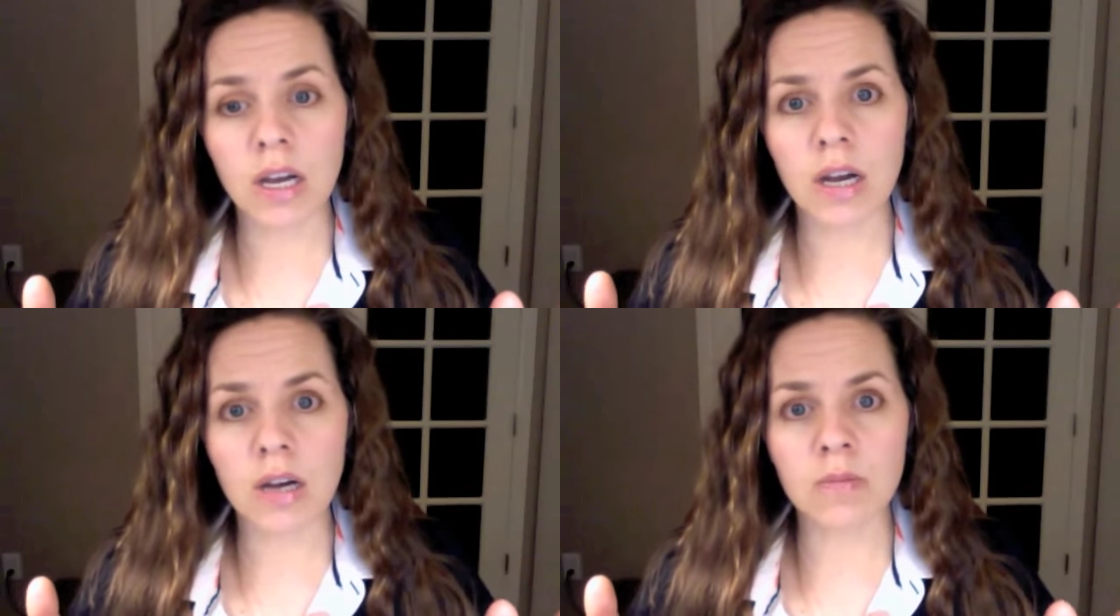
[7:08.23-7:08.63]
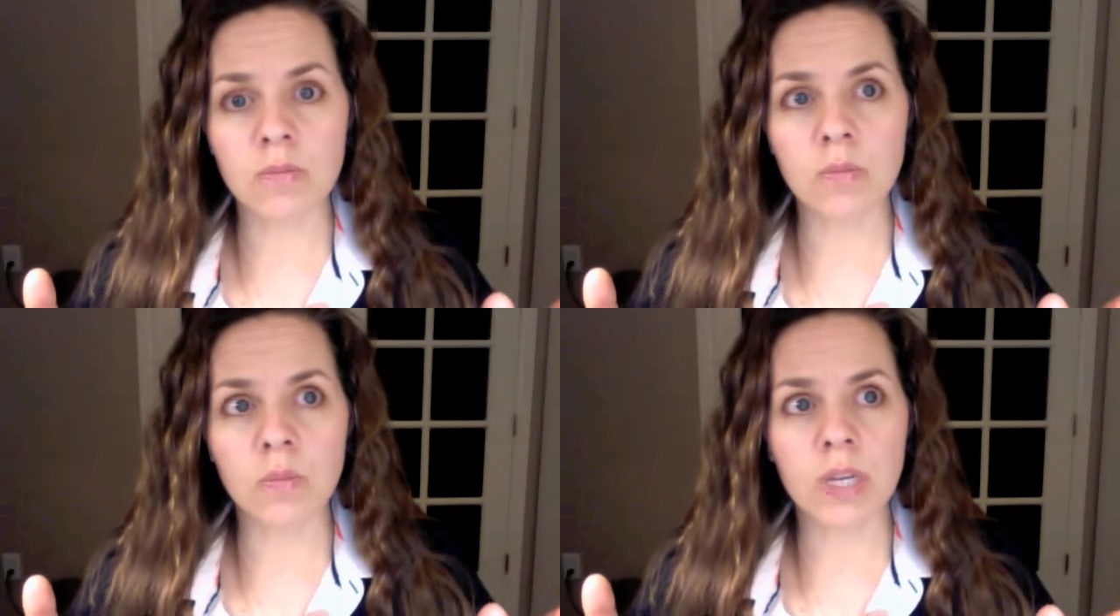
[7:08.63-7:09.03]

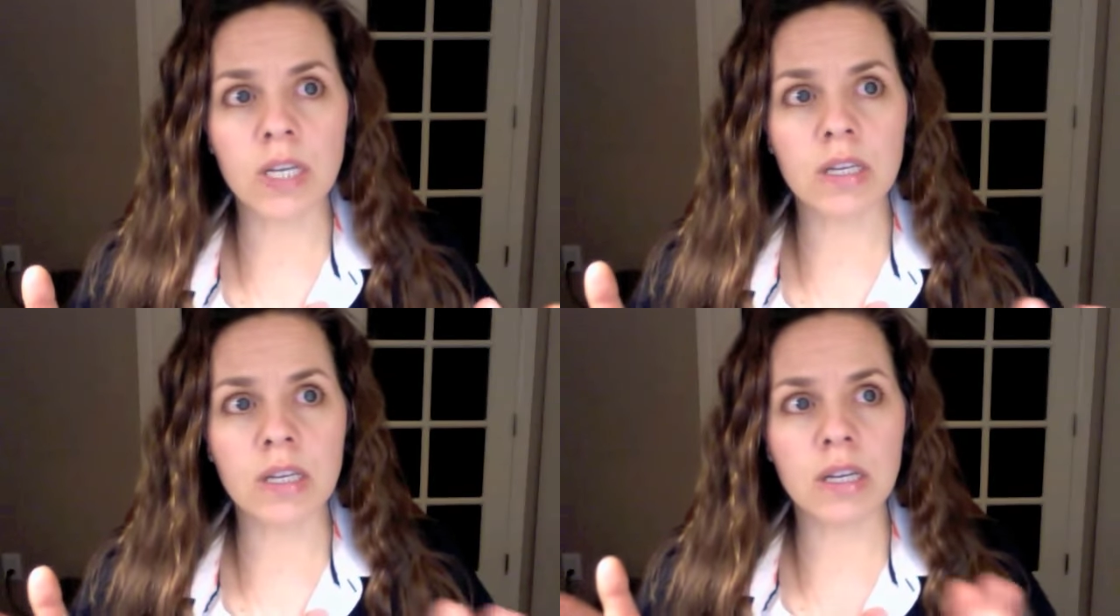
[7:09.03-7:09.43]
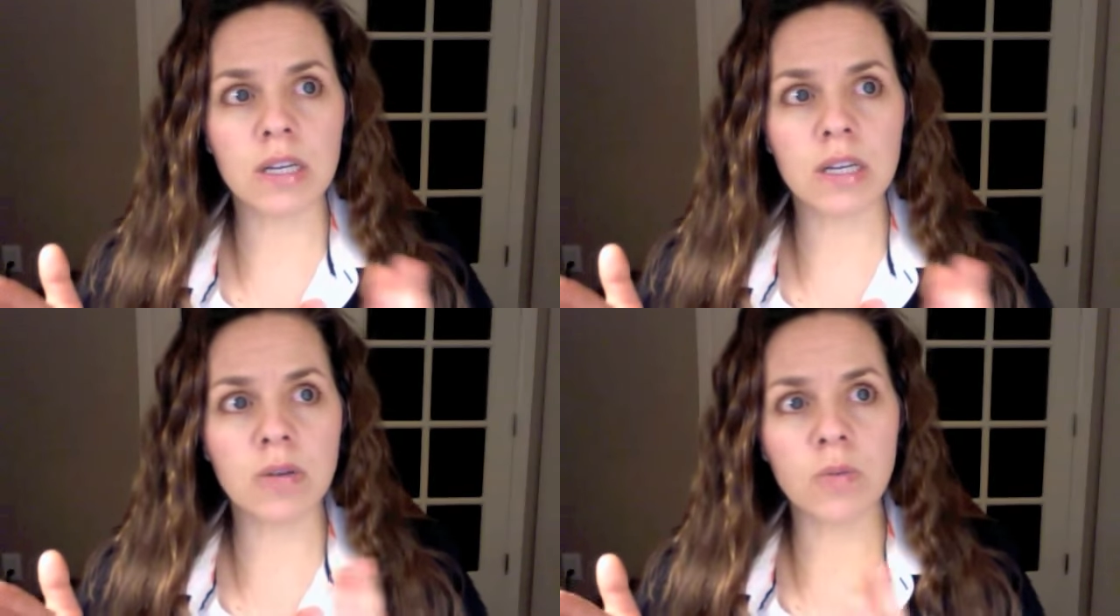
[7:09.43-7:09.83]
um, we
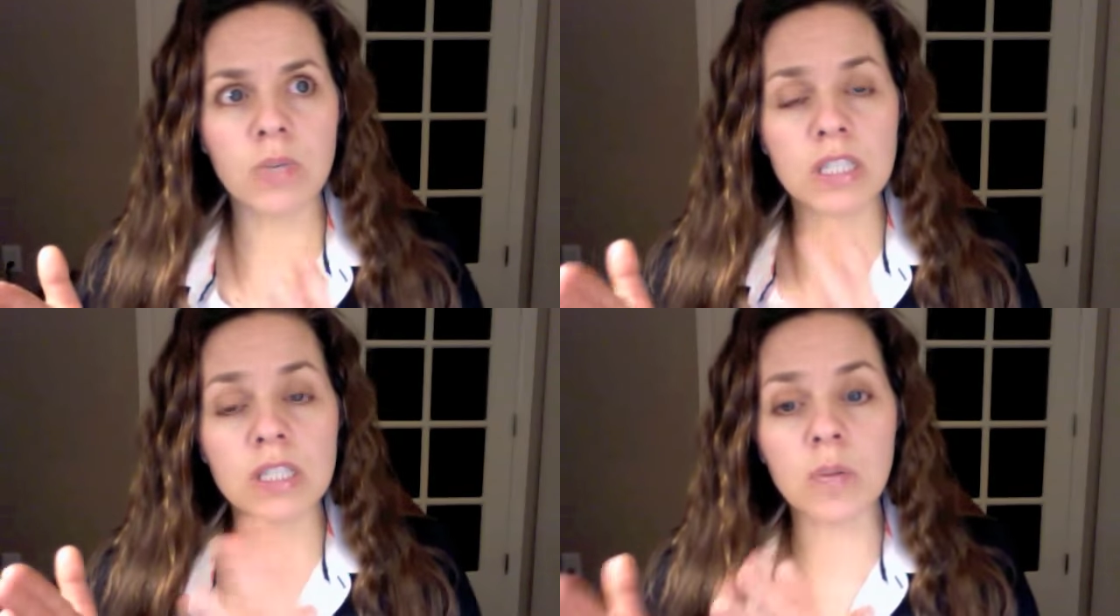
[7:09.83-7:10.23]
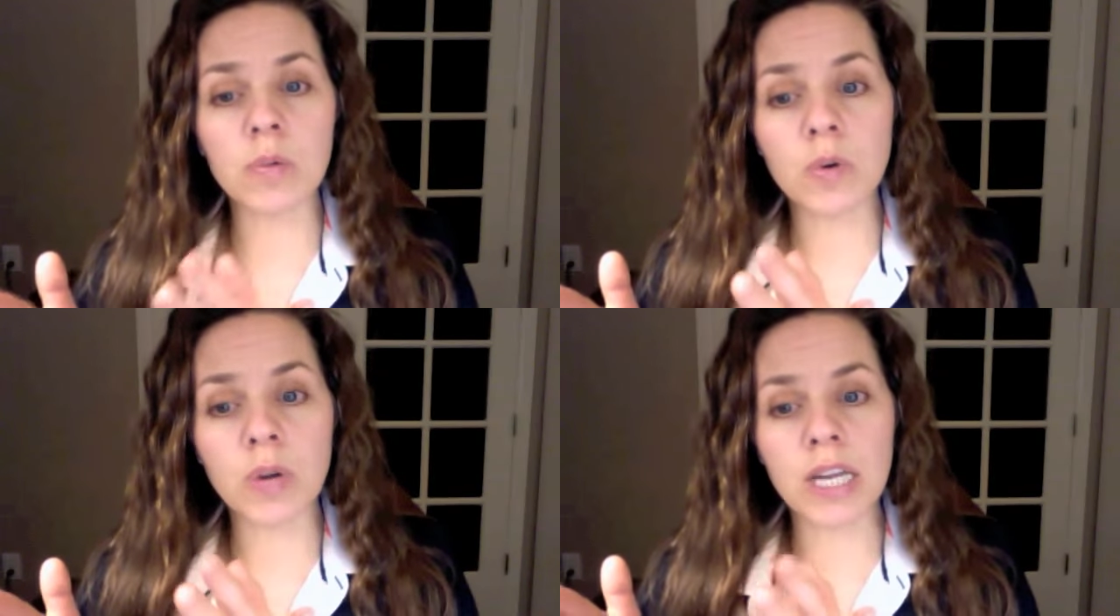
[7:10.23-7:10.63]
we
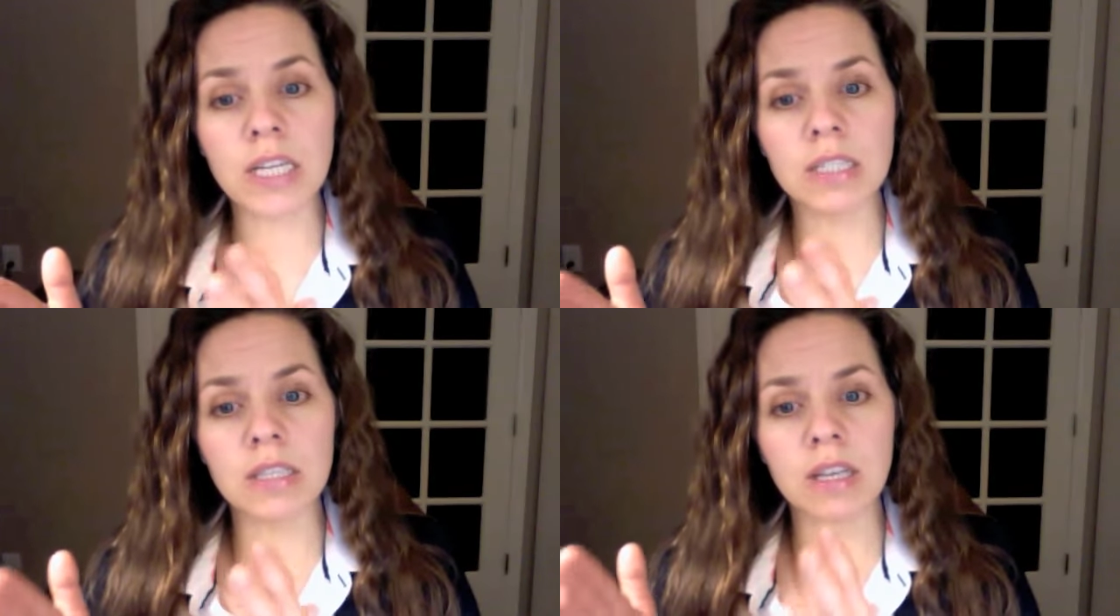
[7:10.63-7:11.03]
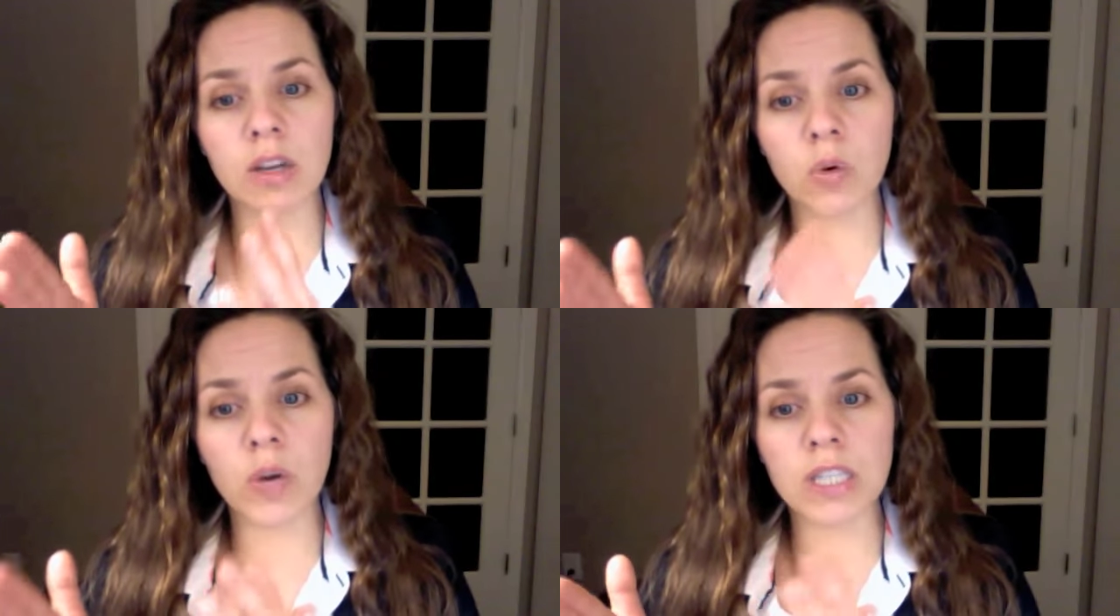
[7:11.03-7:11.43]
separate the
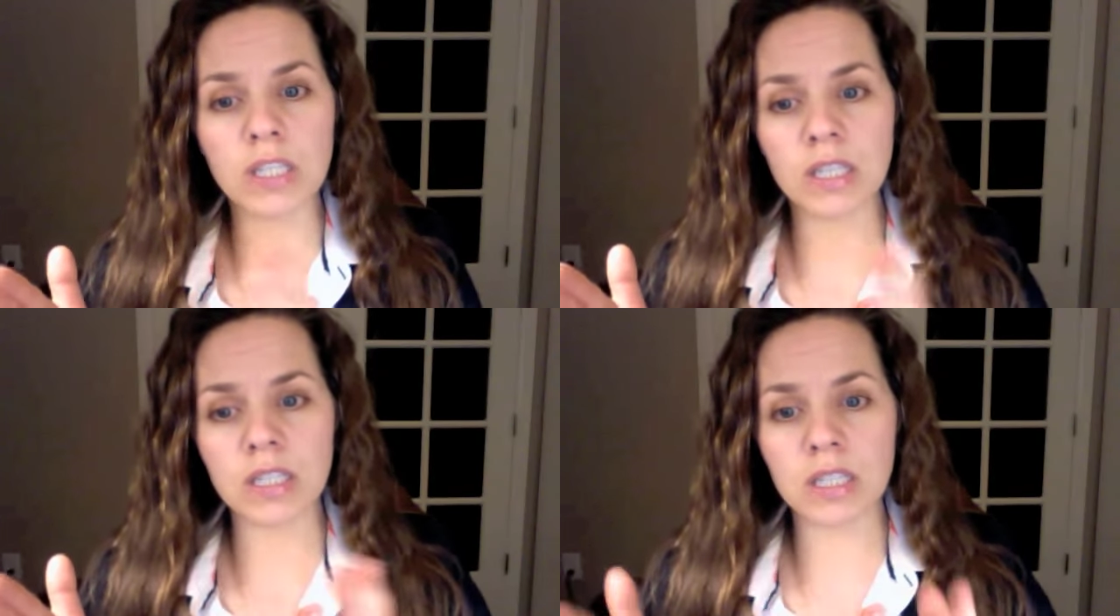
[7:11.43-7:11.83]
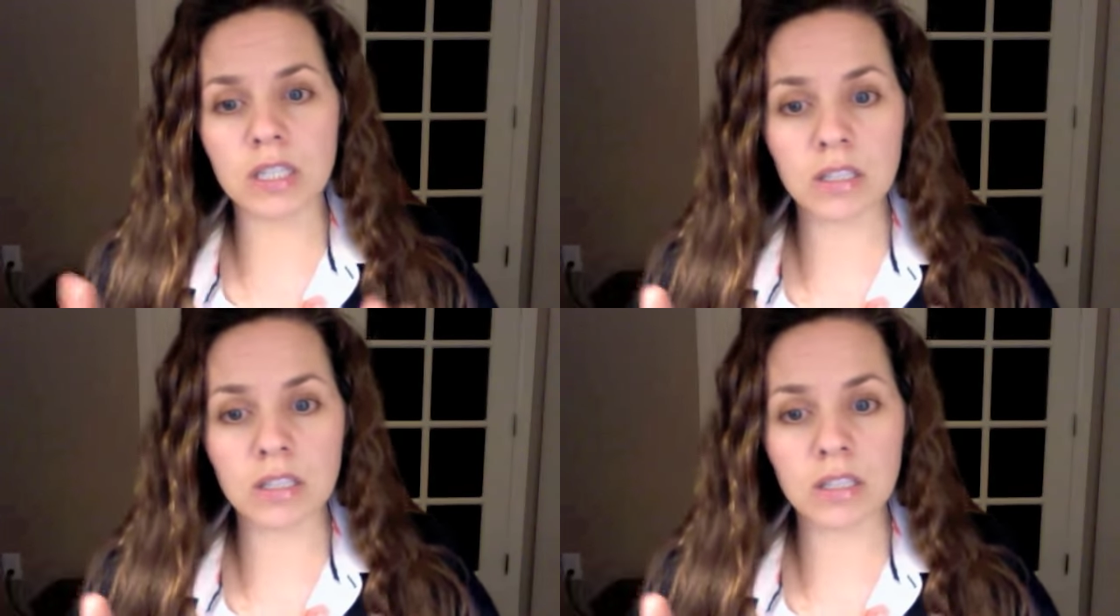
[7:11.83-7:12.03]
equation into